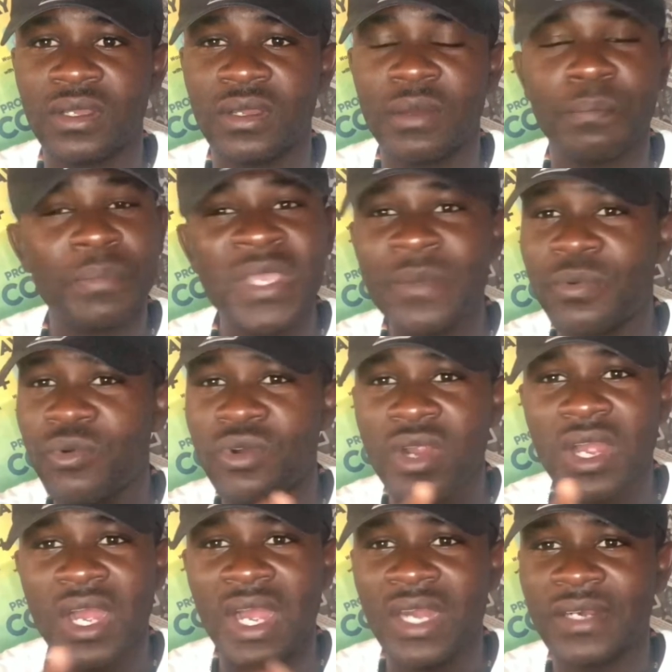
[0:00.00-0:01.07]
People work
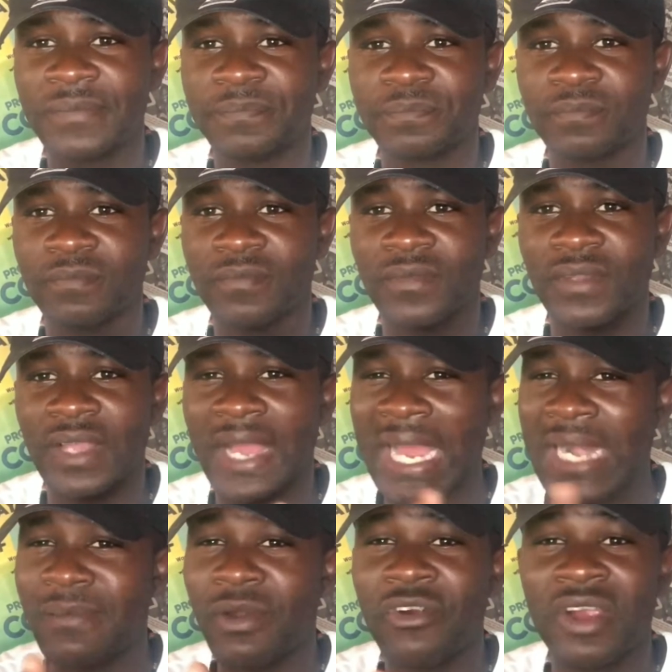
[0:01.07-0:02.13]
hard and
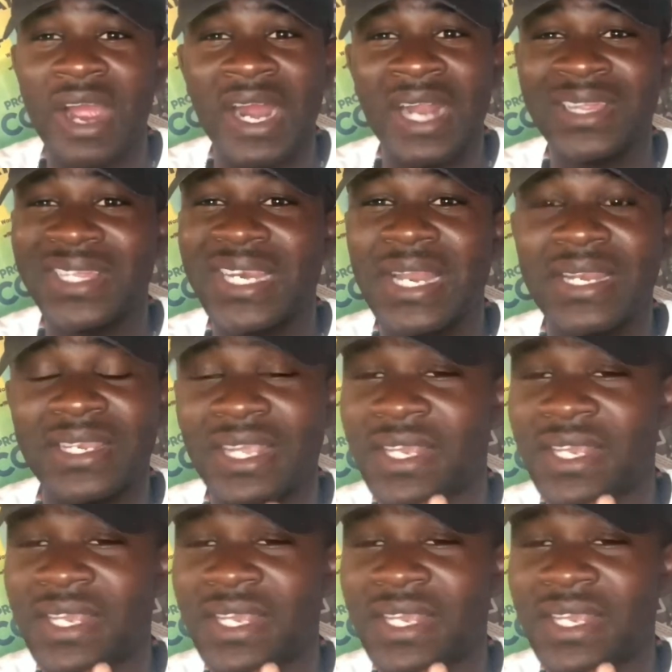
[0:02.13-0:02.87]
work hard until they're dead.